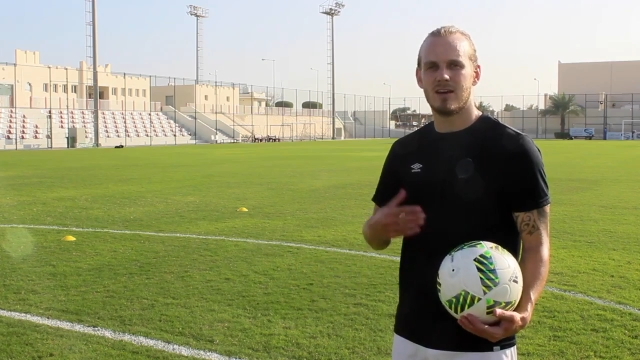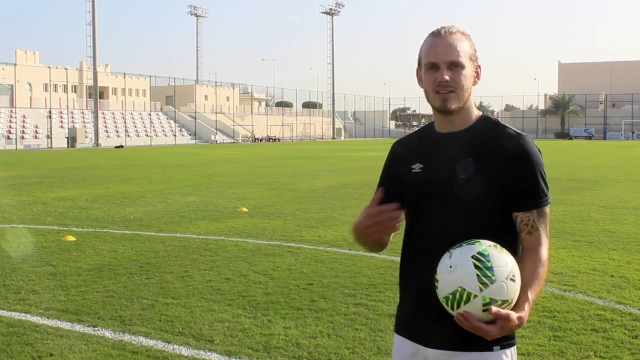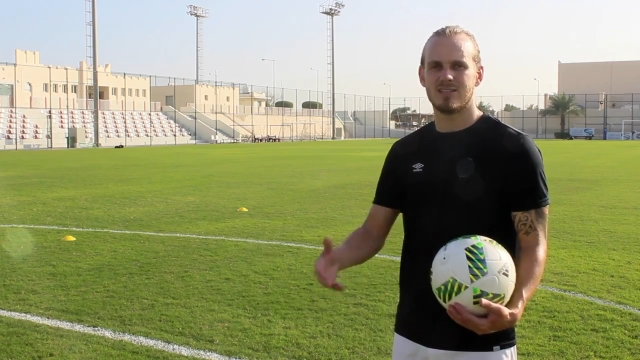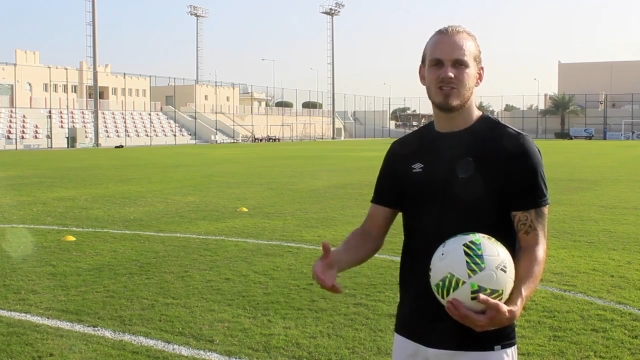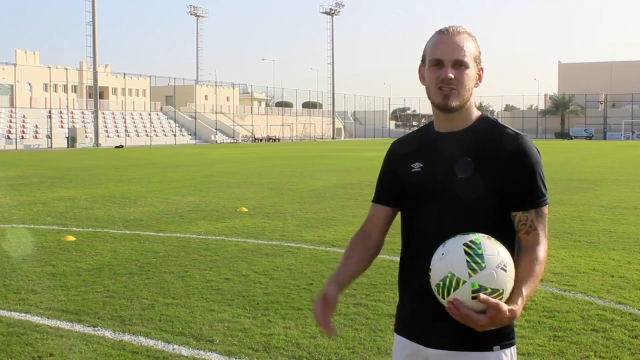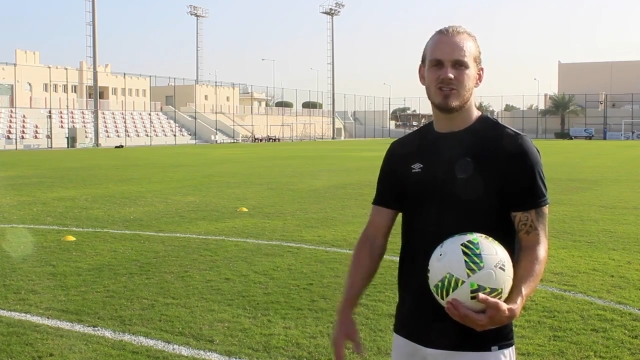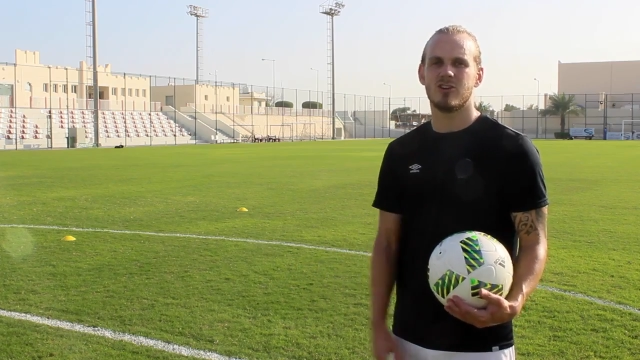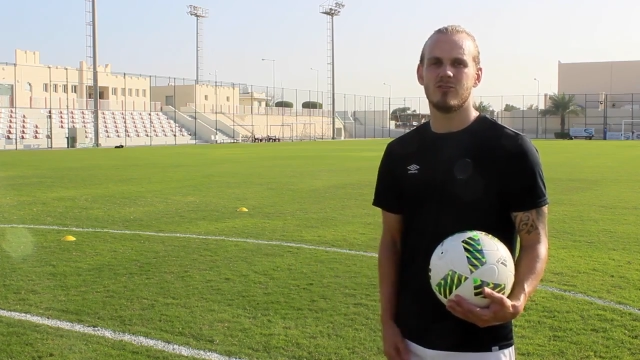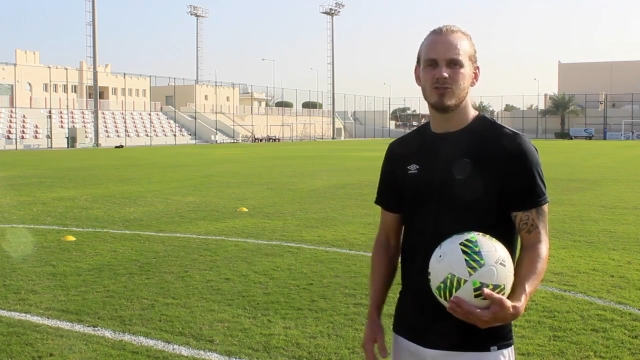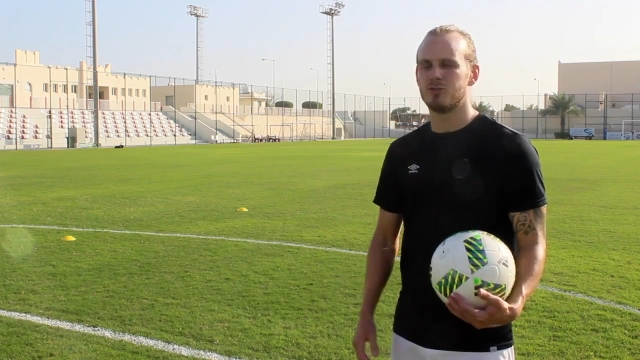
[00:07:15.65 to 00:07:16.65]
I suggest you
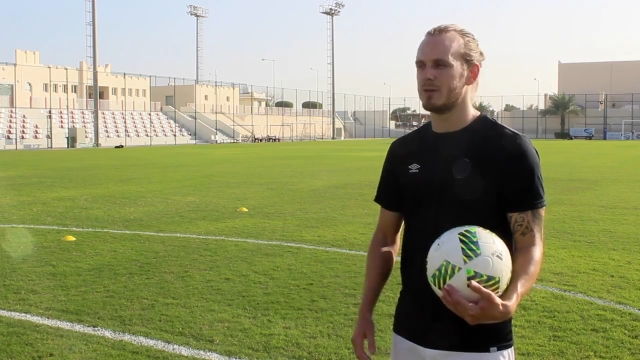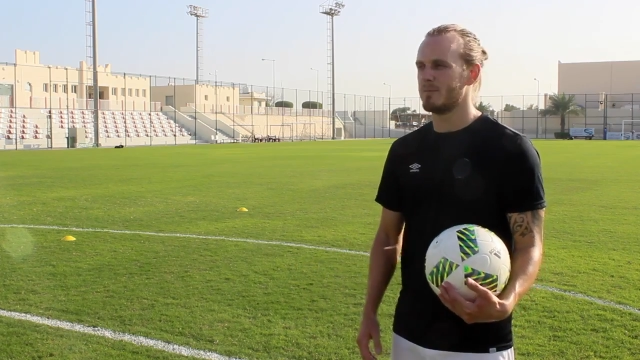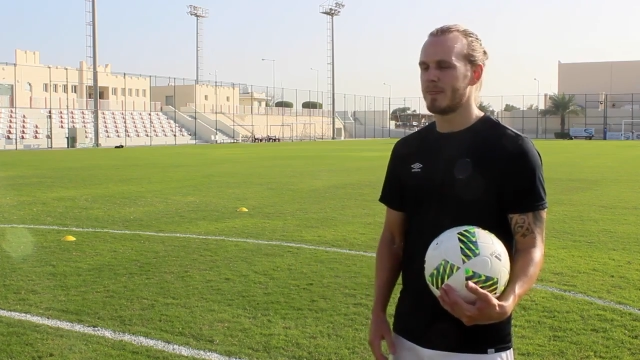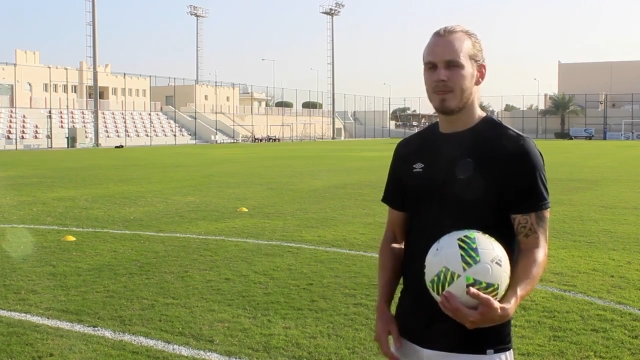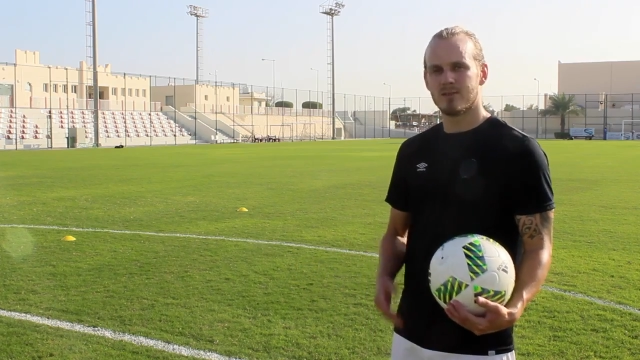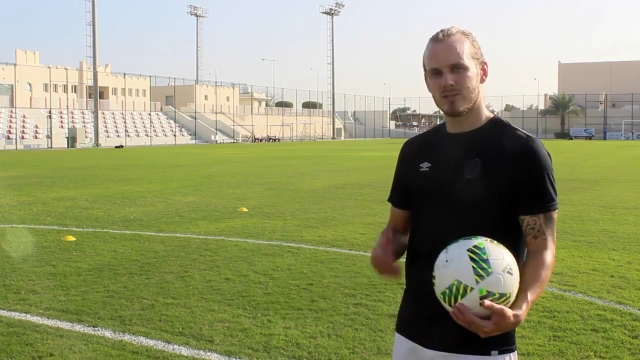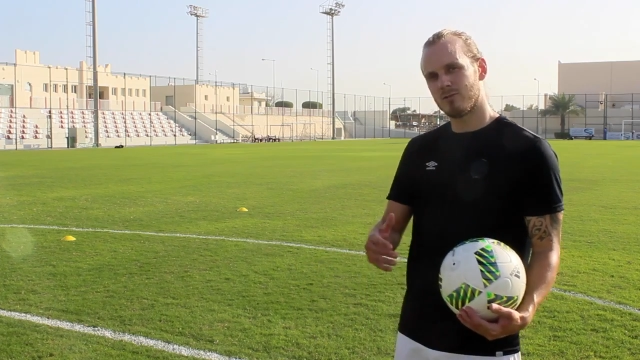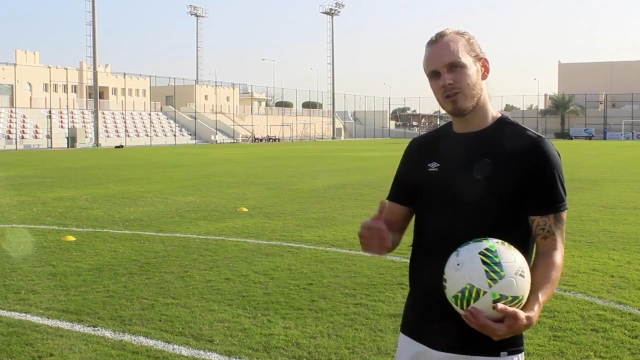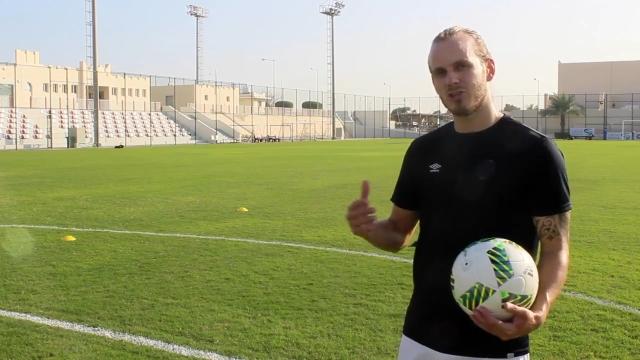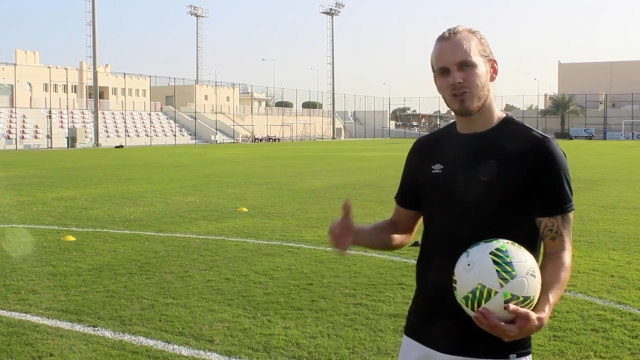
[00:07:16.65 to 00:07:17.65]
go and do it. So
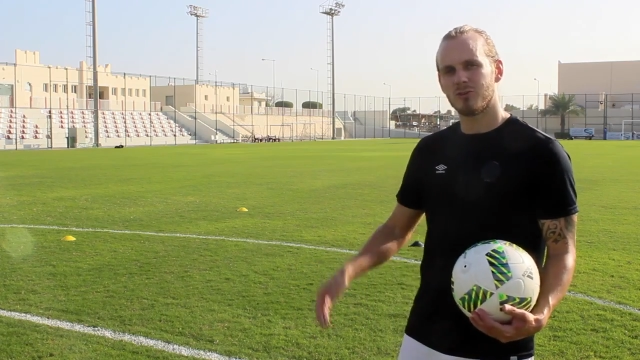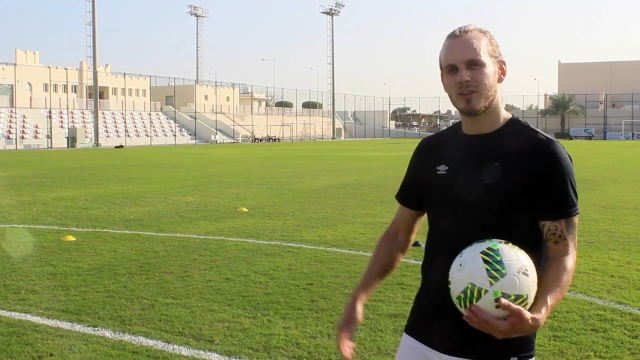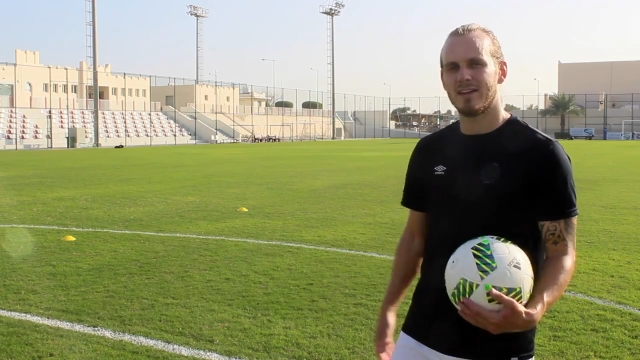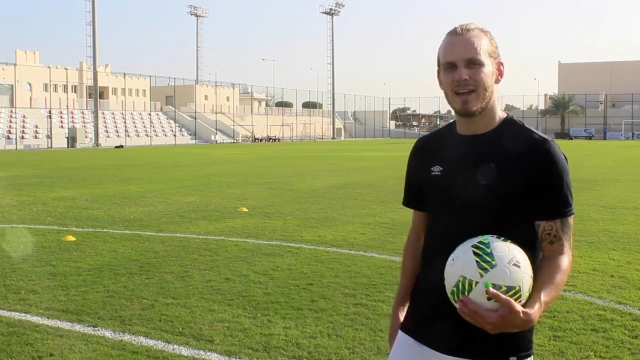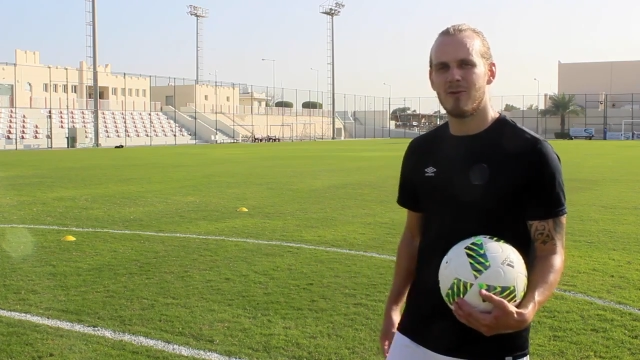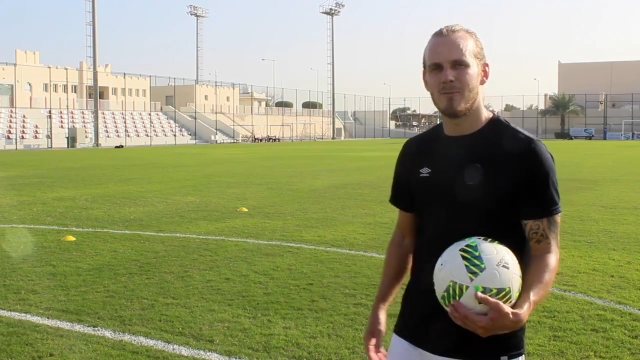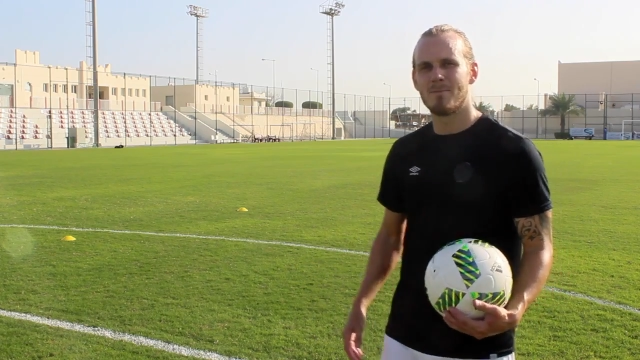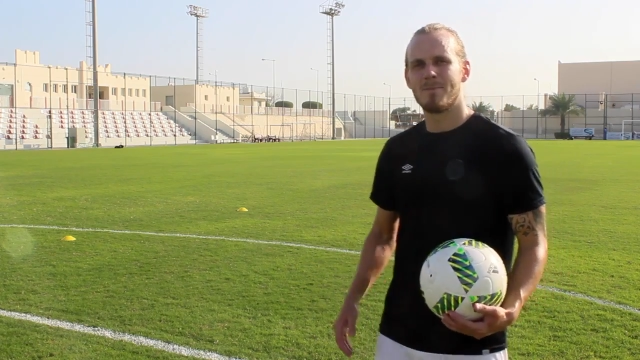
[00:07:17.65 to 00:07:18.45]
I'm going to show you that now.